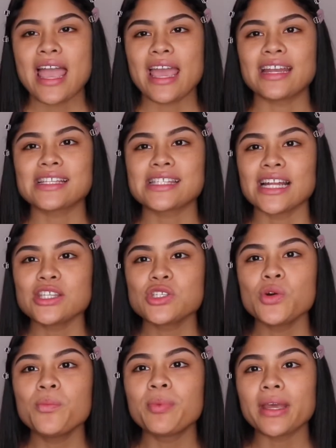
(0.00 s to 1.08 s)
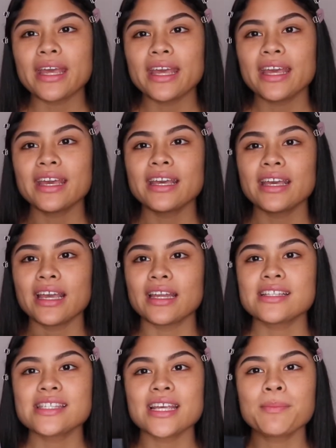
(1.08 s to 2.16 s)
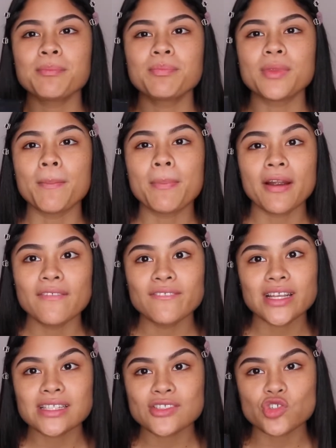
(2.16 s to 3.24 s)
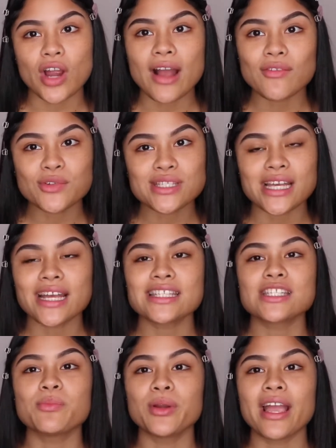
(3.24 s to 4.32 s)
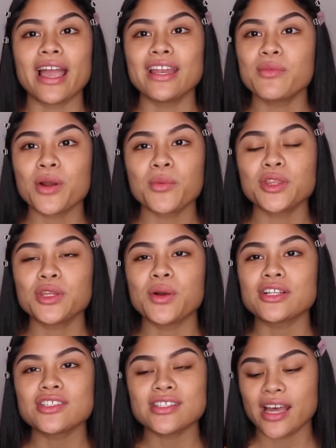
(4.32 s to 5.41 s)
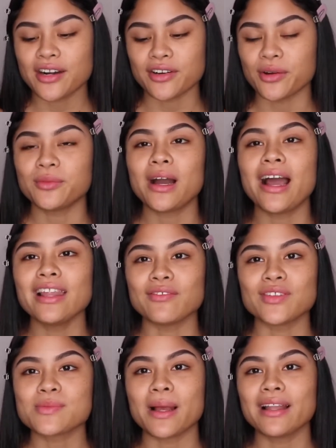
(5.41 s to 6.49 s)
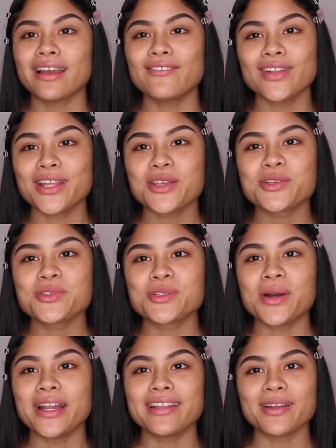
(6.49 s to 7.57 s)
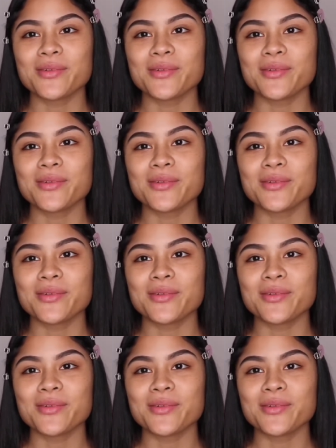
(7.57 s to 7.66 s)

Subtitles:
And it's not too big. And it's like the perfect travel size to bring anywhere with you. I don't know. I love this palette. I feel like you can do anything